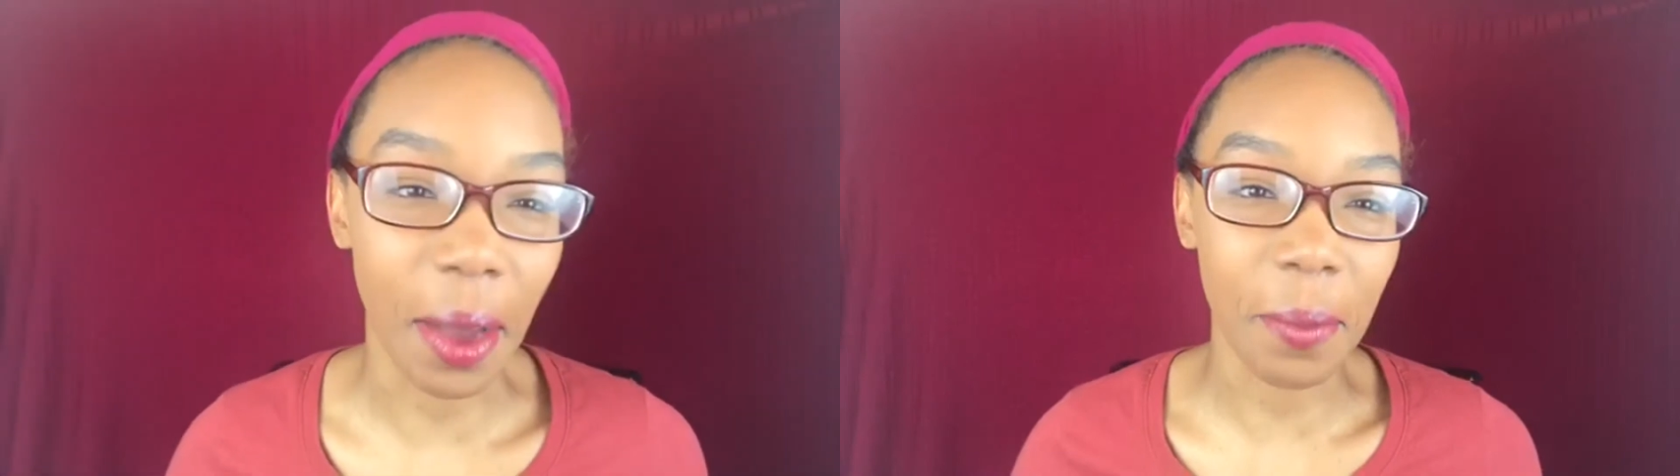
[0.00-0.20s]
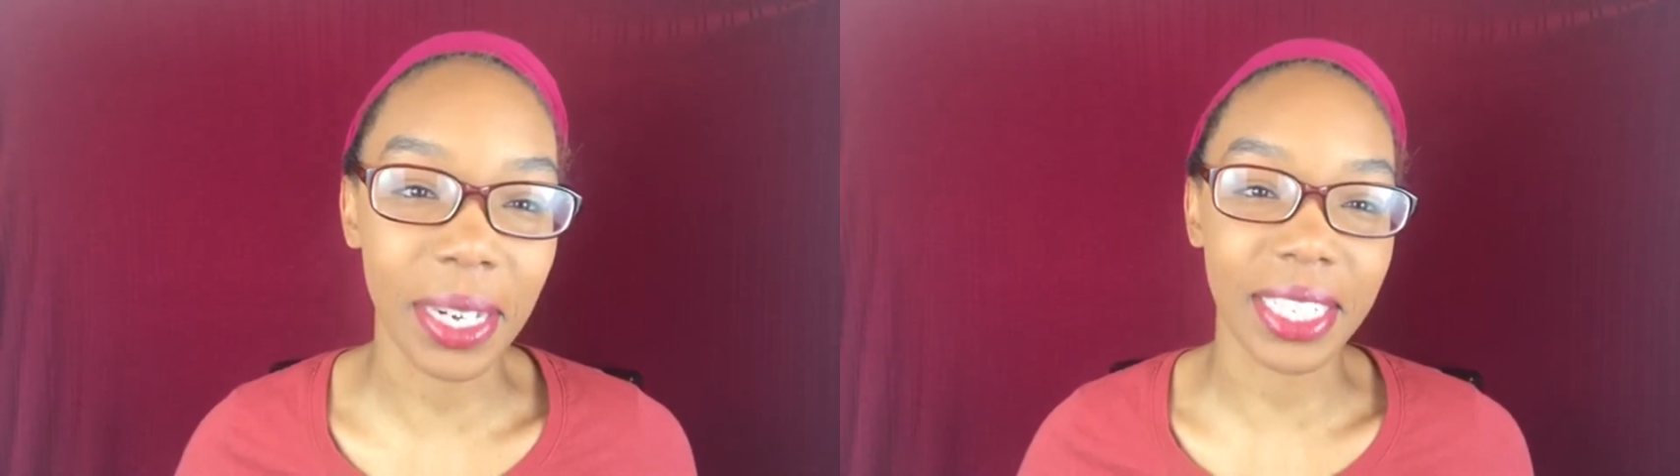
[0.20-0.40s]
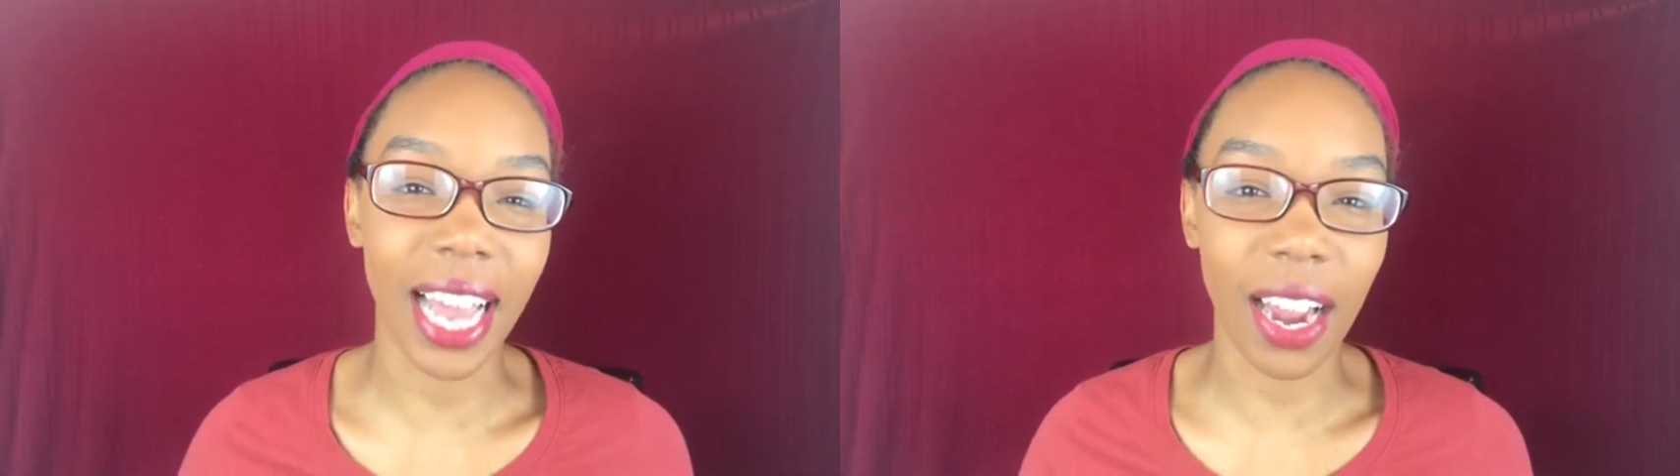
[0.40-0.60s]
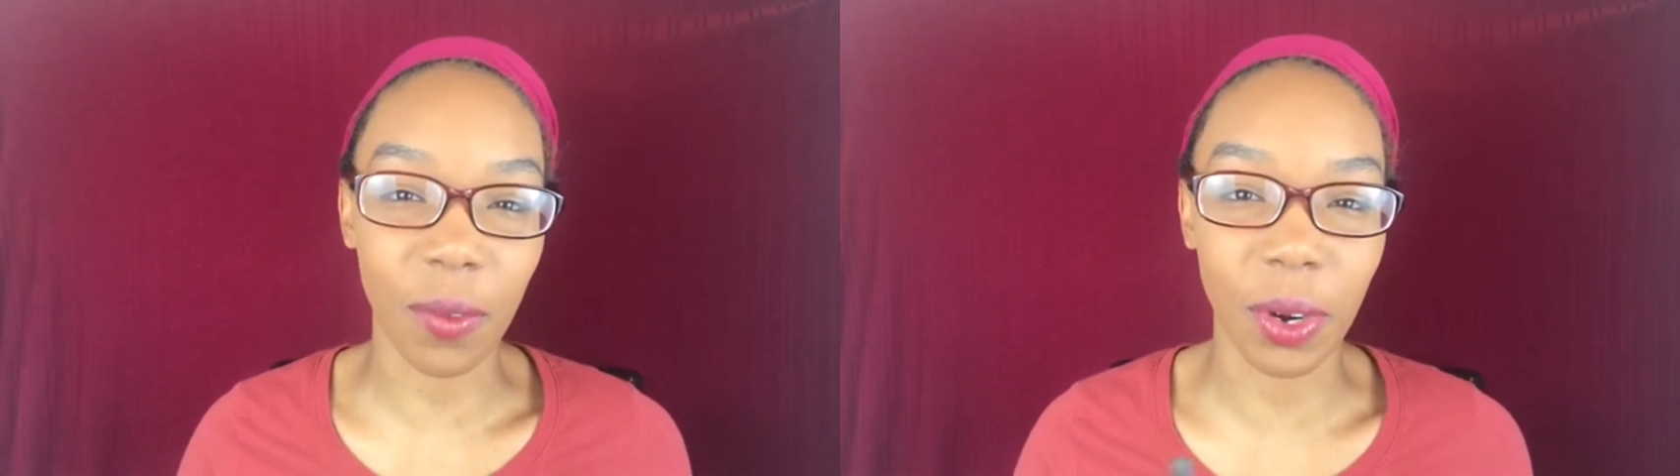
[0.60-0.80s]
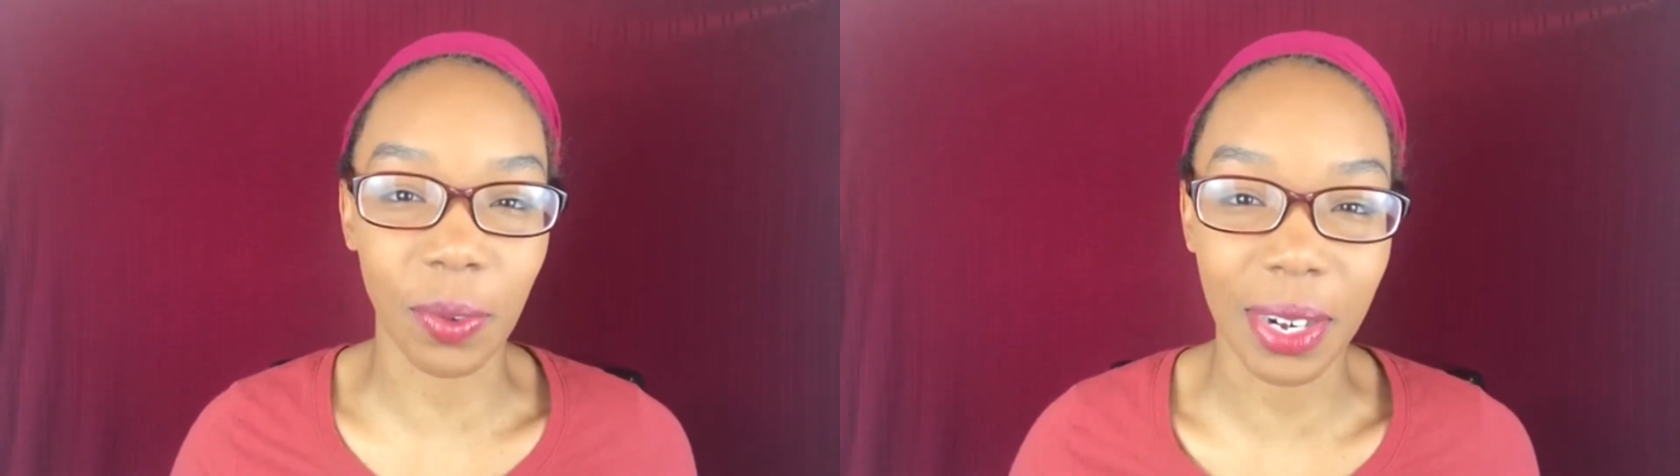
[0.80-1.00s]
I'm about to say I
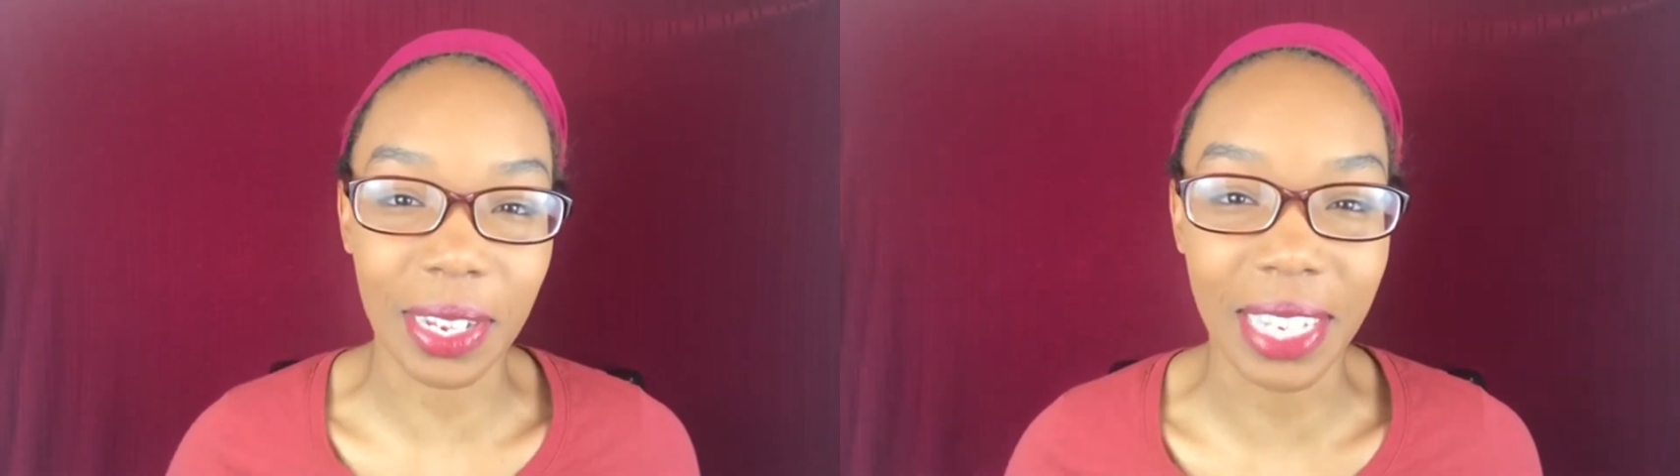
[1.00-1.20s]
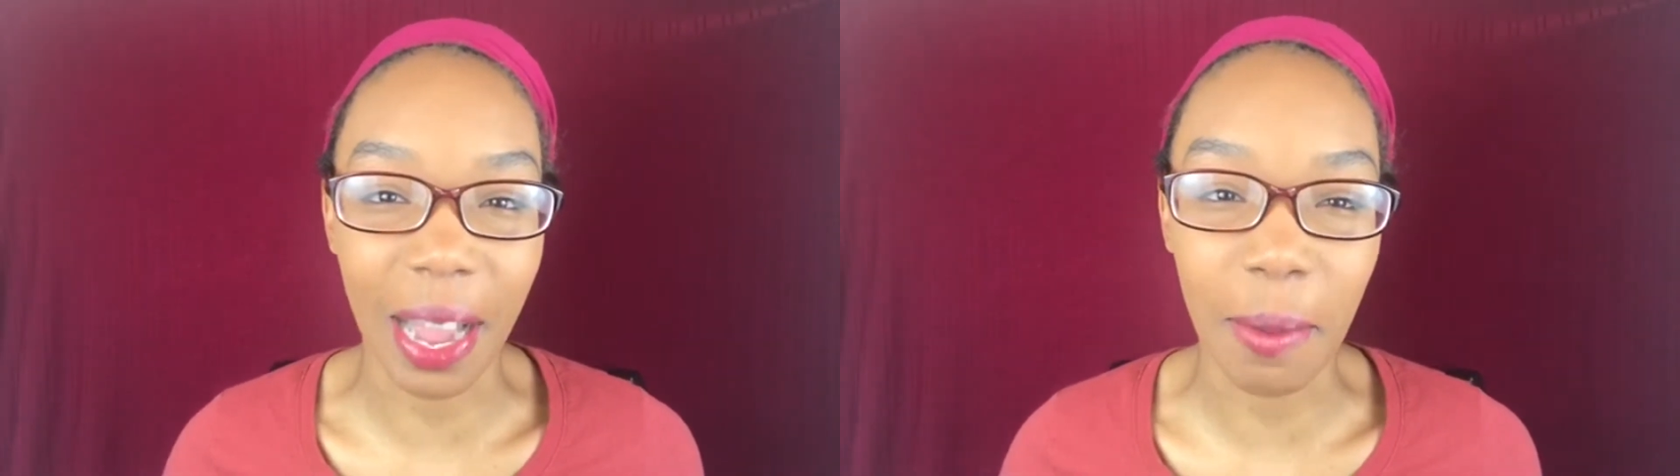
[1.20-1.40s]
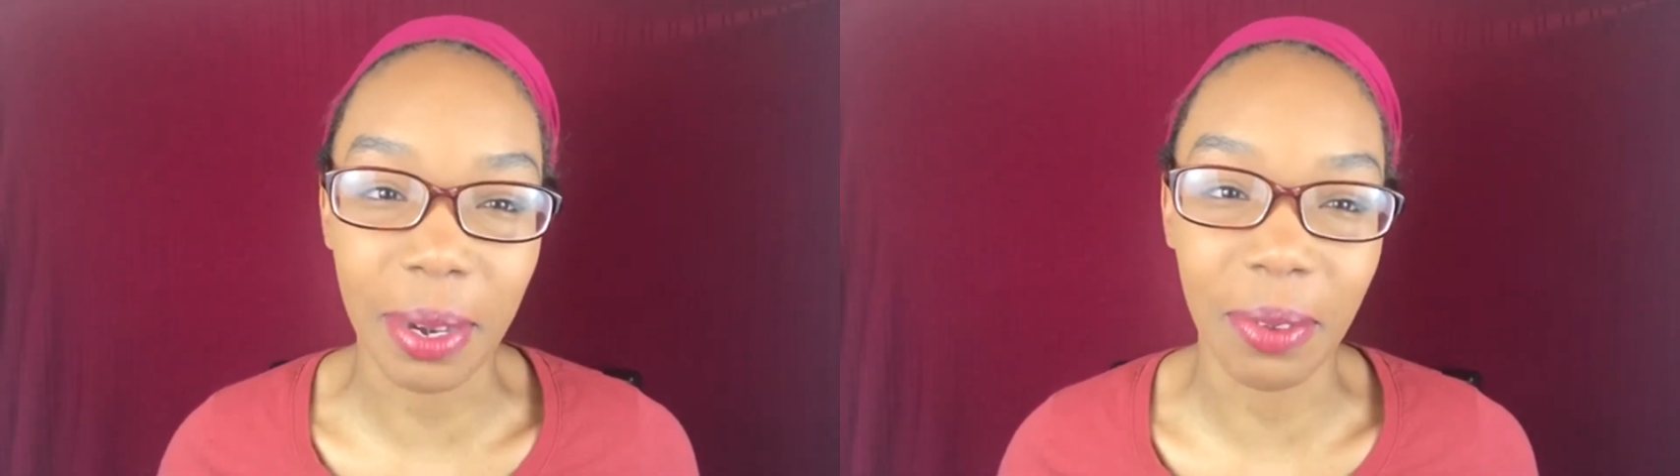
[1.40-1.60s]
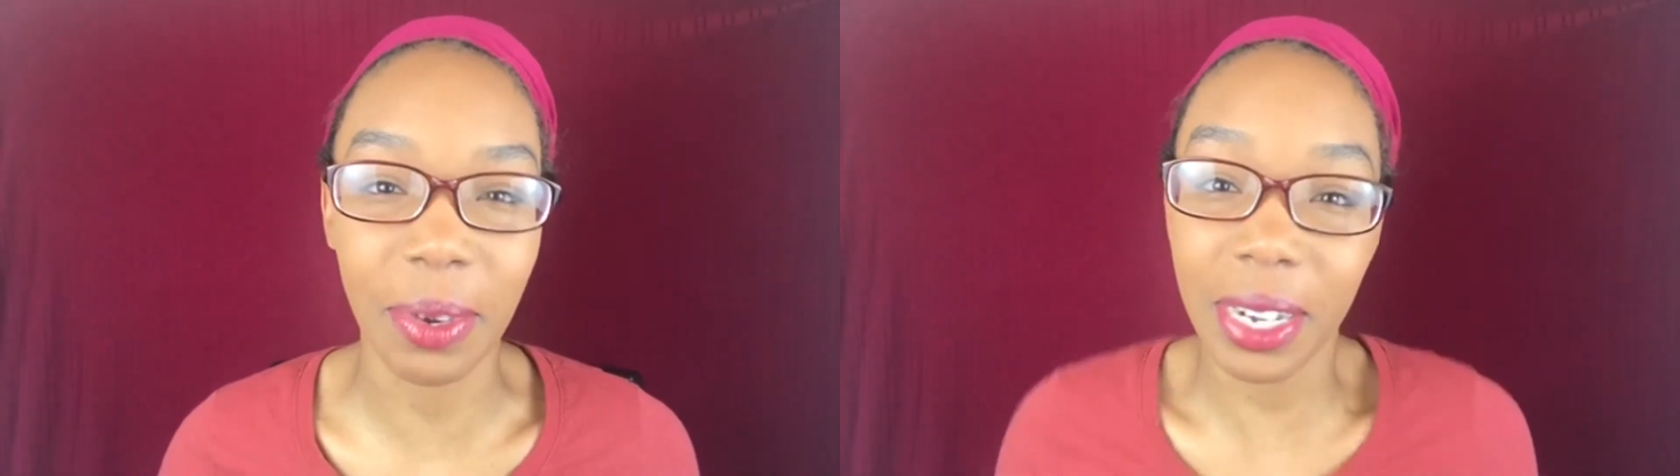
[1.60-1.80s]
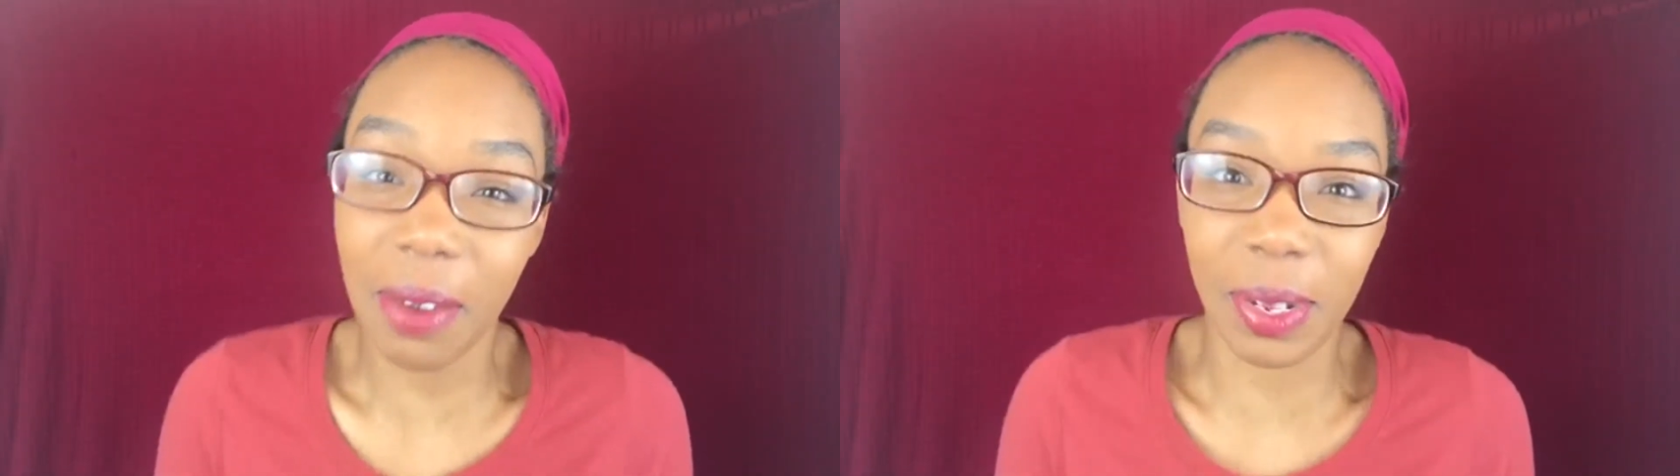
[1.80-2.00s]
could roll the windows down, but the
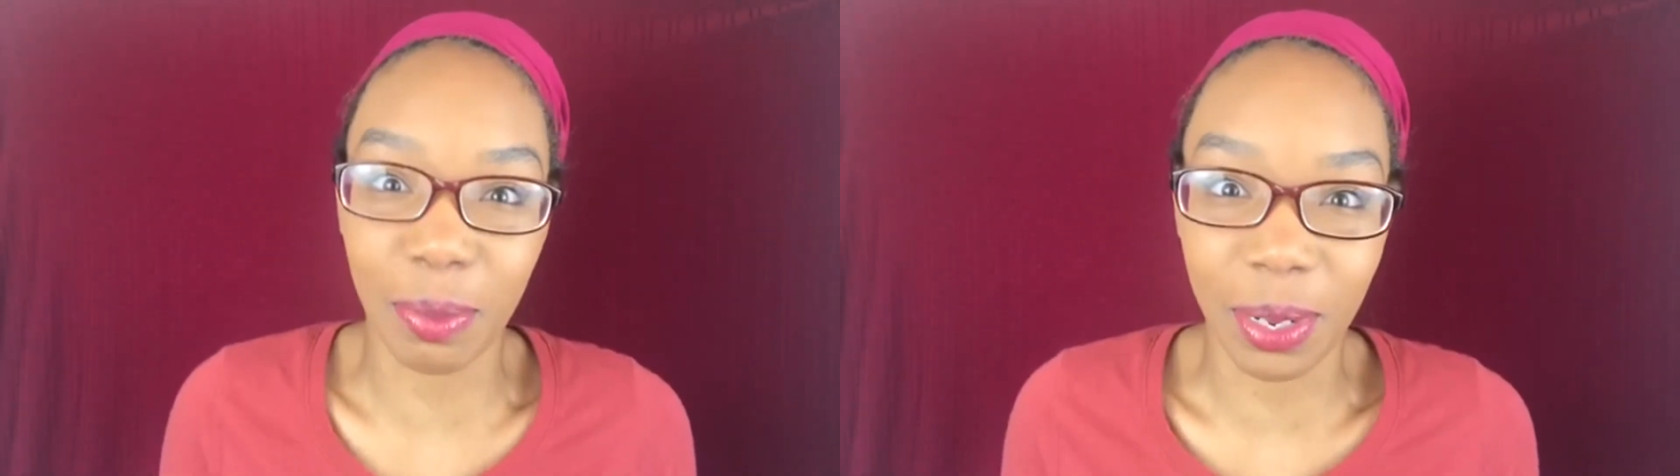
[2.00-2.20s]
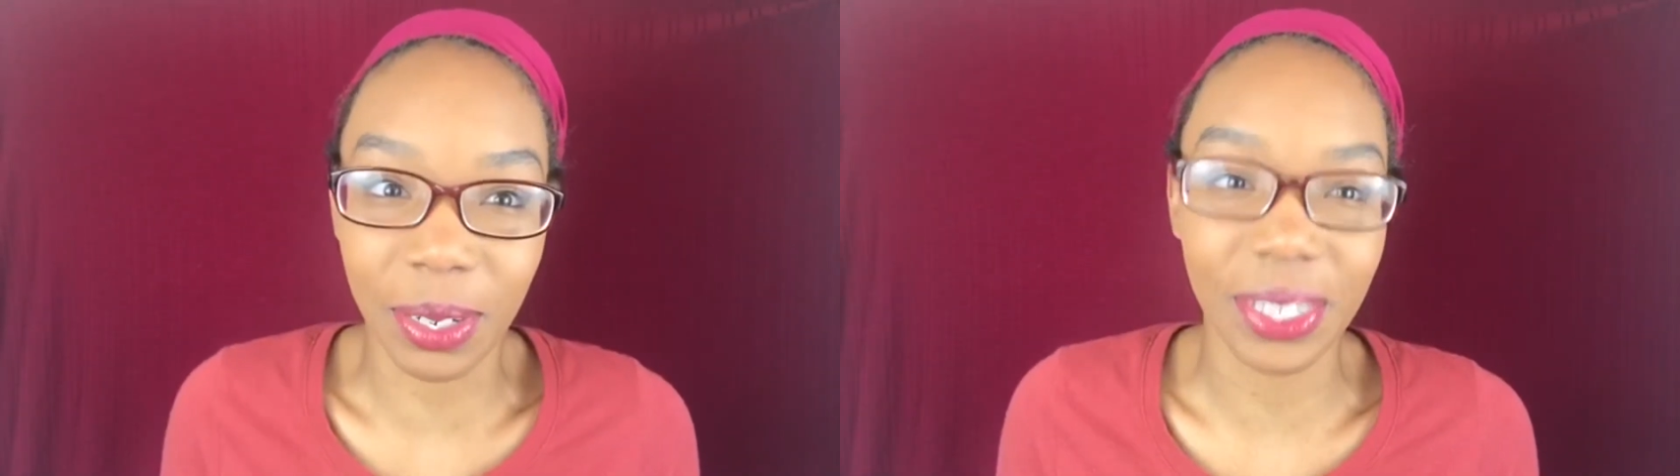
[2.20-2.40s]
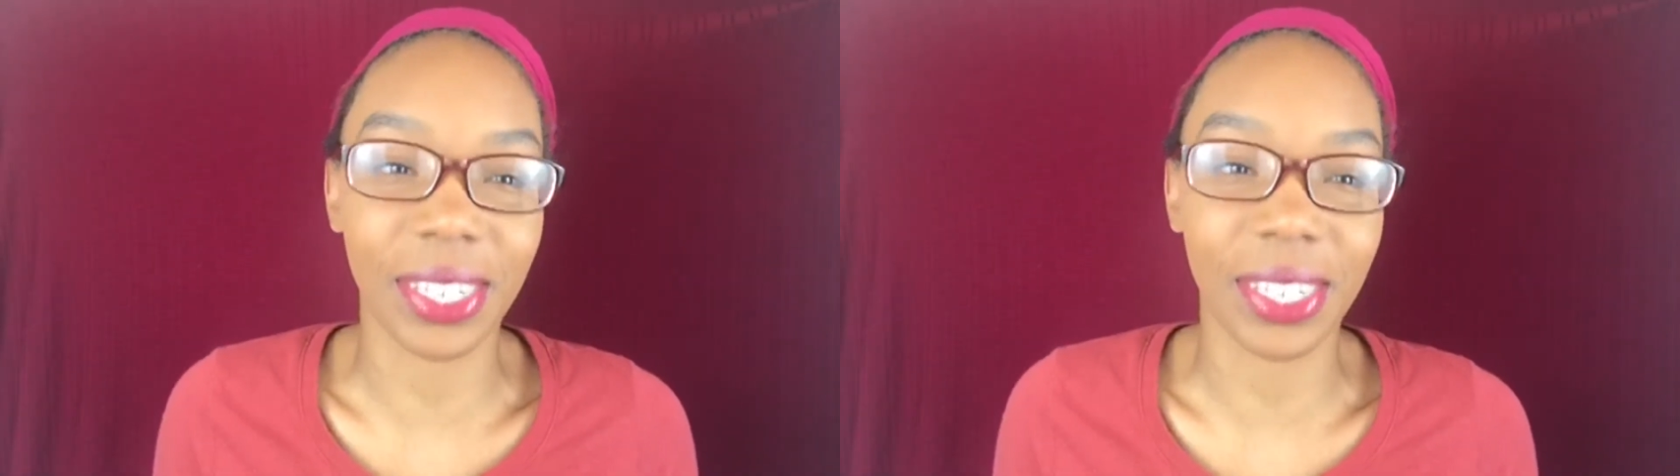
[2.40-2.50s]
window was broke,